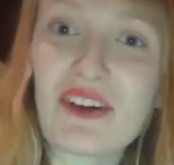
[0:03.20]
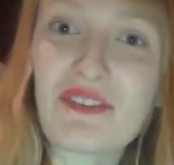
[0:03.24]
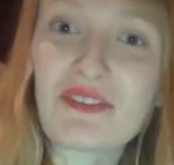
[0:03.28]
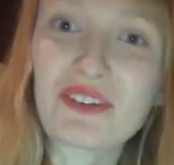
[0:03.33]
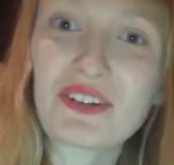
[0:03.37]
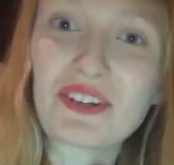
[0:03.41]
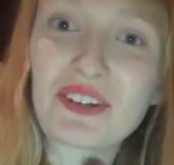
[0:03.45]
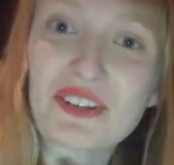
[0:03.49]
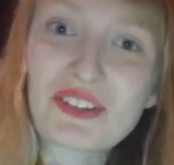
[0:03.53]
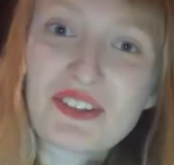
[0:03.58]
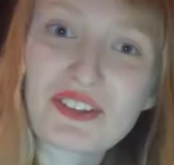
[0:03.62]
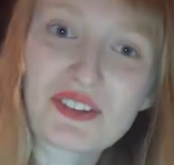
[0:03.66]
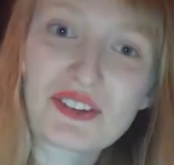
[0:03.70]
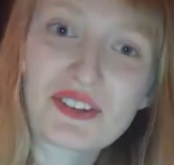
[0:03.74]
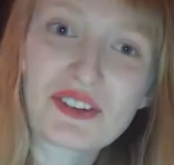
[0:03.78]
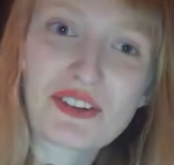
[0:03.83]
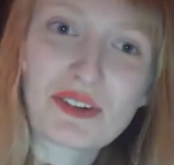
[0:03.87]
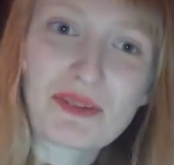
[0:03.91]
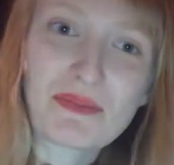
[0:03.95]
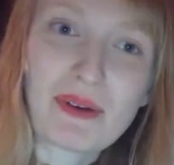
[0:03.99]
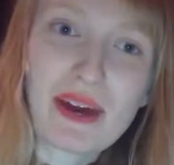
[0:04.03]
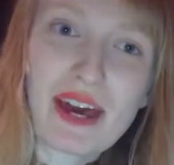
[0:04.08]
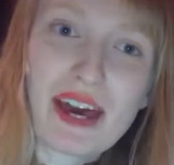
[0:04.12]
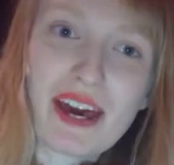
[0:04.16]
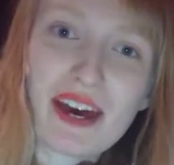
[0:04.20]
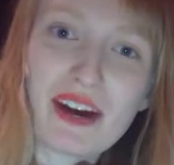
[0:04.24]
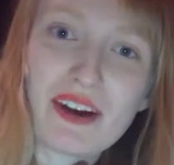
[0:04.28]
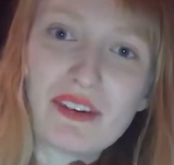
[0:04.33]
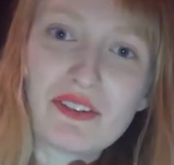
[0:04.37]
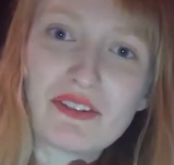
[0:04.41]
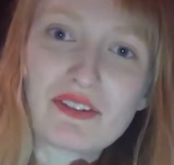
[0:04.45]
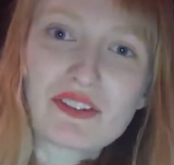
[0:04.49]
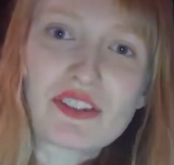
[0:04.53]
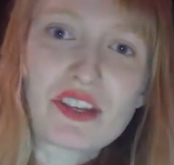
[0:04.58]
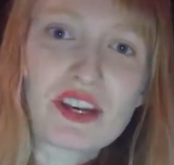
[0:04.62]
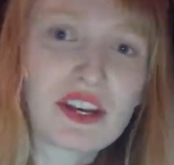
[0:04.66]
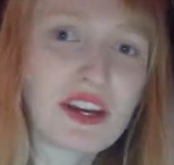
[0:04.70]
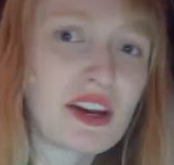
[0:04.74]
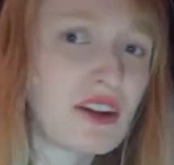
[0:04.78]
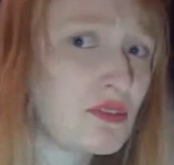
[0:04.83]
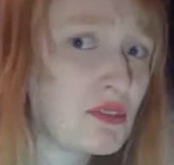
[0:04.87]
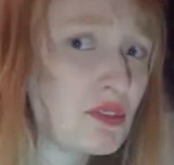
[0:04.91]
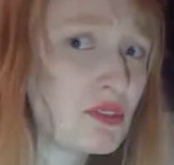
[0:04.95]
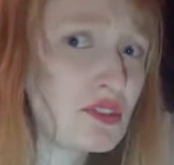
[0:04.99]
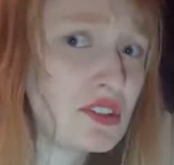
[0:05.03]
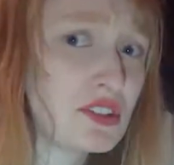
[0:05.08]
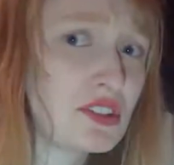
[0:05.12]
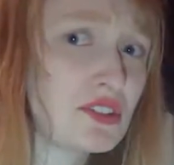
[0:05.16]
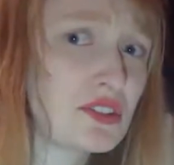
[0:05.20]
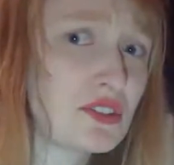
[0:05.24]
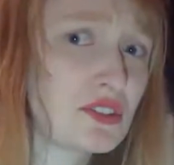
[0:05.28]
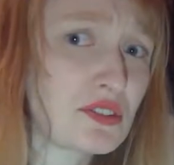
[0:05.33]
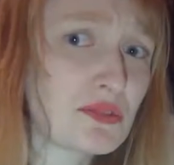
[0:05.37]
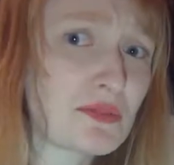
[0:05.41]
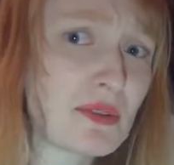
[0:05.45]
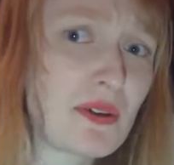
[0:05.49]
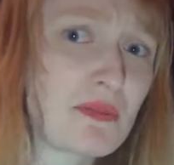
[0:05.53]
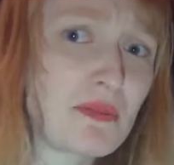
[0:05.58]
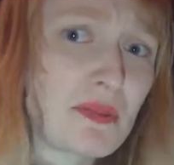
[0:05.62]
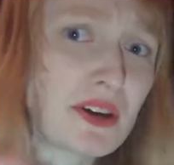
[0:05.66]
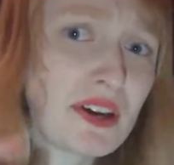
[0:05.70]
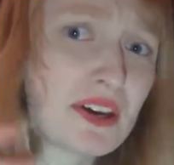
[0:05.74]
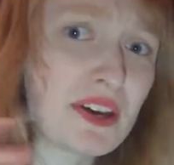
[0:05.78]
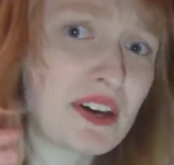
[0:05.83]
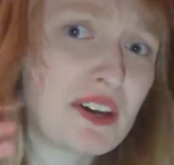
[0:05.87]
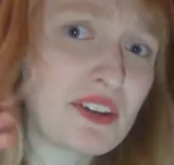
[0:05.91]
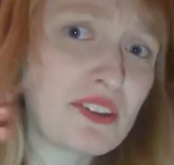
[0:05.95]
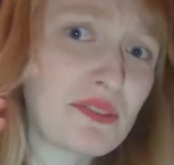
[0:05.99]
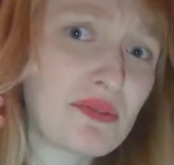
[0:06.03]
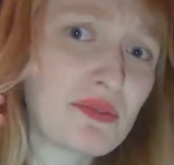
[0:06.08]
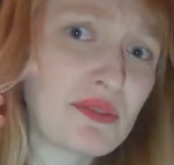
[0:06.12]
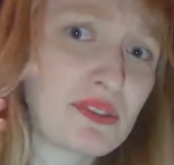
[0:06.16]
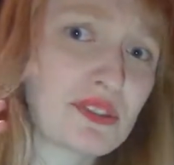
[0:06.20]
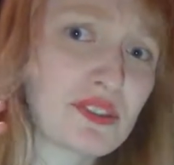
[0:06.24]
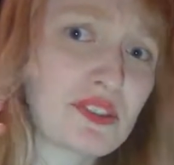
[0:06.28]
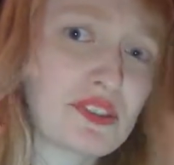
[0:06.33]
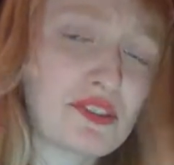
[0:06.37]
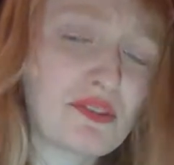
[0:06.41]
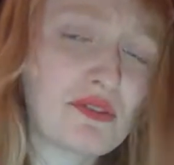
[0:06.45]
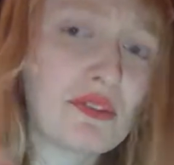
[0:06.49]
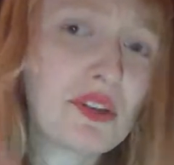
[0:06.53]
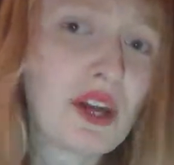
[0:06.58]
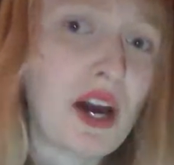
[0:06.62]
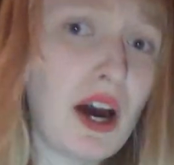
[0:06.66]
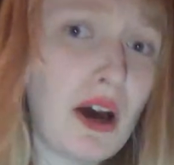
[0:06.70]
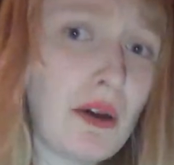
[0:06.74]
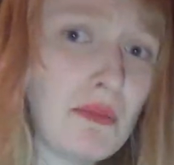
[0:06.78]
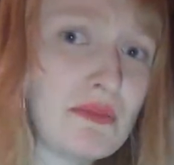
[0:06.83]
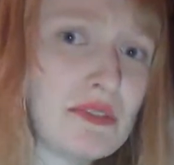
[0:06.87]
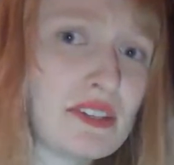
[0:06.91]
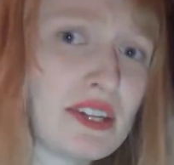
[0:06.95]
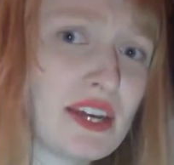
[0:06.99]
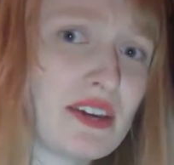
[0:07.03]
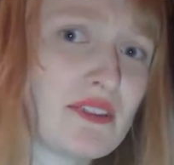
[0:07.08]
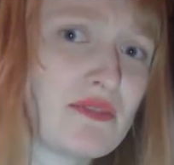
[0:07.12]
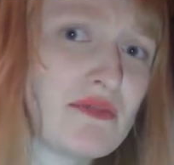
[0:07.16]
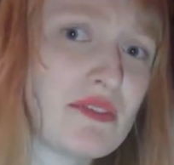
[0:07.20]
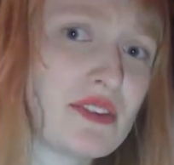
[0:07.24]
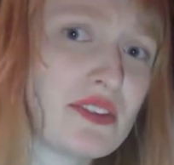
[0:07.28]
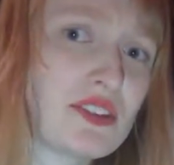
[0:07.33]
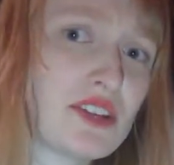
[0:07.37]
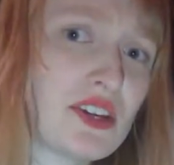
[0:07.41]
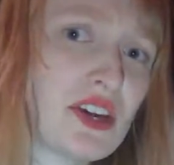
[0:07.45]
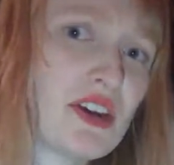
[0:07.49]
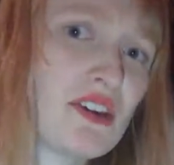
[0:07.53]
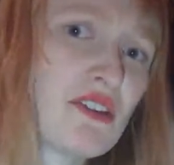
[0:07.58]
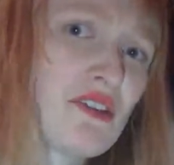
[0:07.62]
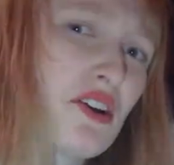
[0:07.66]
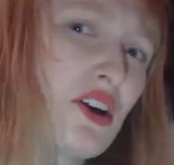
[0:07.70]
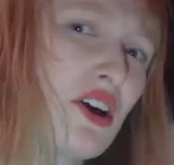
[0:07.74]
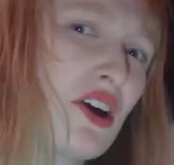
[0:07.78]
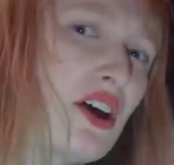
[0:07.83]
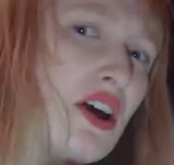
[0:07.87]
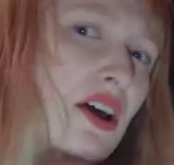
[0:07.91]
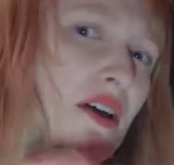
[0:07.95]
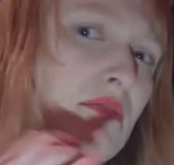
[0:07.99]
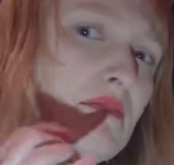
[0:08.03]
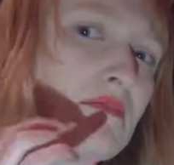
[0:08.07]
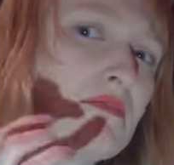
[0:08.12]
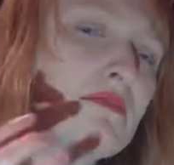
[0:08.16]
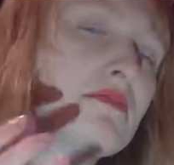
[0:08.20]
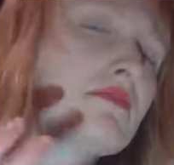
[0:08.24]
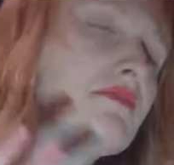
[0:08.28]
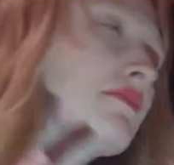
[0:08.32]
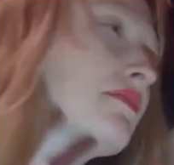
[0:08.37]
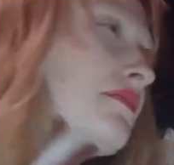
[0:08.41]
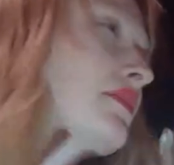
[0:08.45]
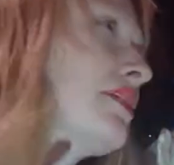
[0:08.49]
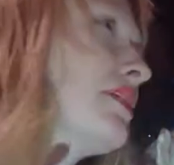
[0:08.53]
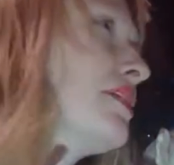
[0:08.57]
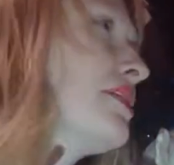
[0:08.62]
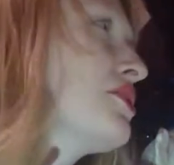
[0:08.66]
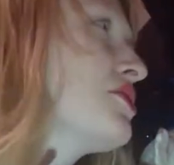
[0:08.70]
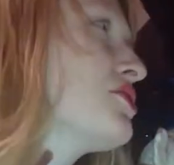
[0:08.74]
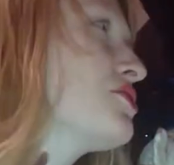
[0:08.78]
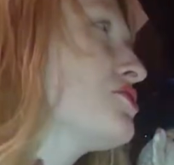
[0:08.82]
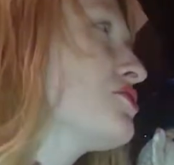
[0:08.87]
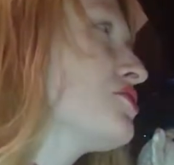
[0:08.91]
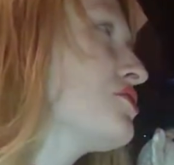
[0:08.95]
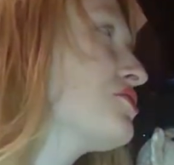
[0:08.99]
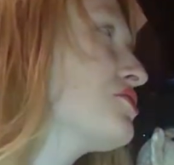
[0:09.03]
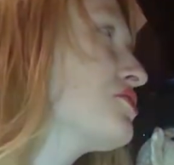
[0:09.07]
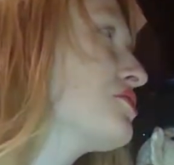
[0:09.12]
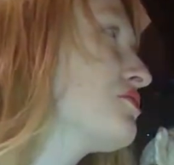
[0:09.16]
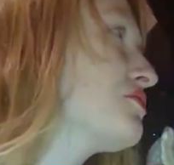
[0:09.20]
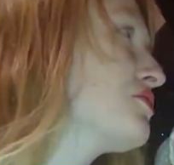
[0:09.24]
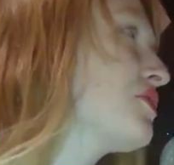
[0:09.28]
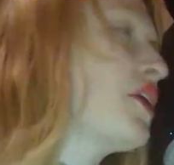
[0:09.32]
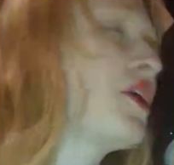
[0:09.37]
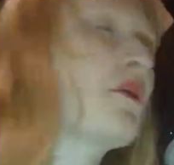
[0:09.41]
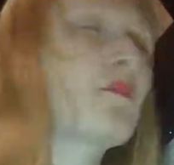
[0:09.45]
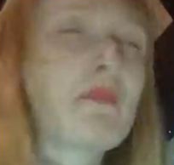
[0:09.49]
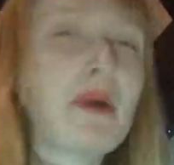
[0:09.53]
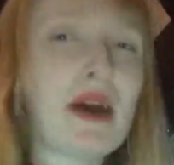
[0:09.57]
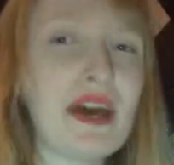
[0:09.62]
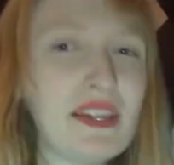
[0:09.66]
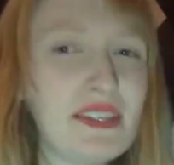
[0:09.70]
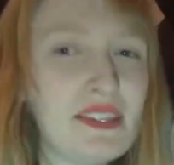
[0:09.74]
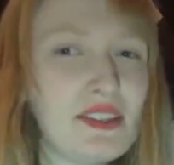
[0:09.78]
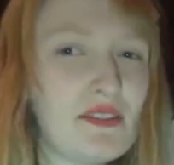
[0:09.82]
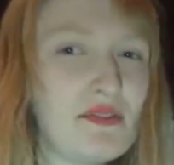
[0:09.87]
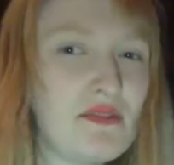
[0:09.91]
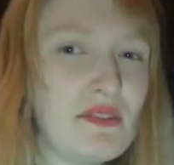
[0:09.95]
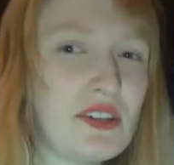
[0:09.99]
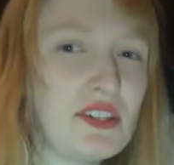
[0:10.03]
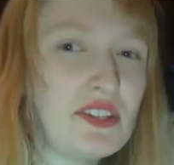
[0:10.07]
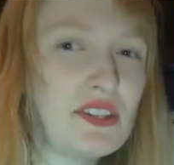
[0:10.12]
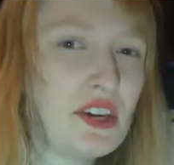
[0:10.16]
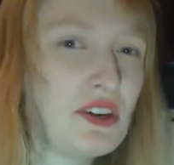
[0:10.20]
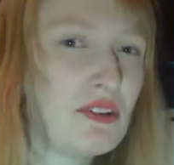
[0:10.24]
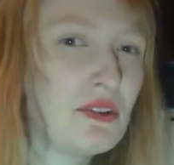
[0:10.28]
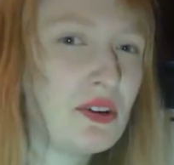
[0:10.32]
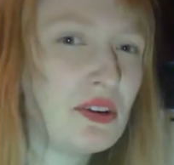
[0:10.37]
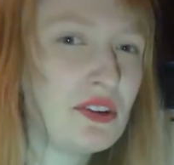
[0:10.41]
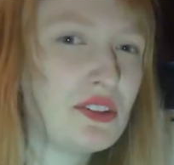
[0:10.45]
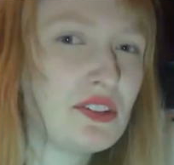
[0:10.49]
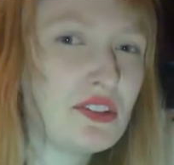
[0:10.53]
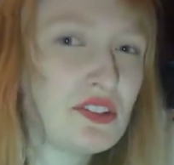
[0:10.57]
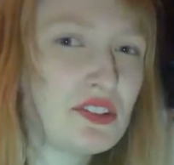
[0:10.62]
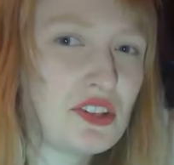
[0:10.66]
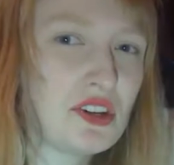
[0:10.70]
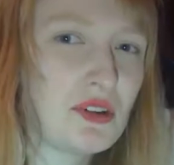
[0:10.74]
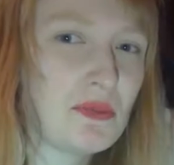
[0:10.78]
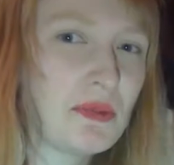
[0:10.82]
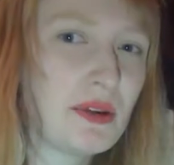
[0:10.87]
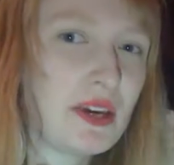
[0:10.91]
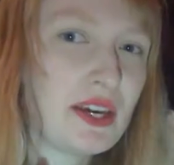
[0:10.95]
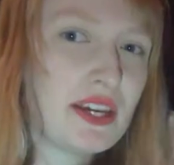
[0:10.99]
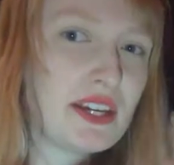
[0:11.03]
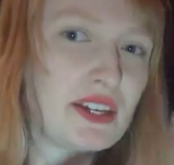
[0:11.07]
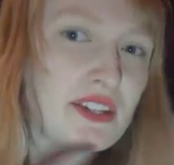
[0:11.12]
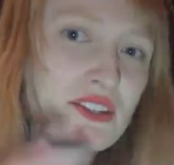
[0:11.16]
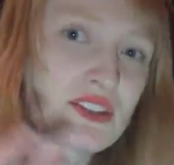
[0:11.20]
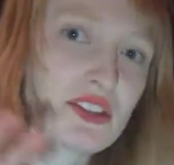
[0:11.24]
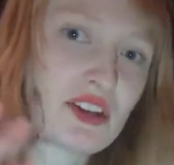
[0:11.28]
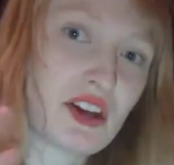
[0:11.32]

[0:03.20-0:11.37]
I'm going to talk about something I've already talked about, but I kind of want to do an update video, sort of a better video on the topic.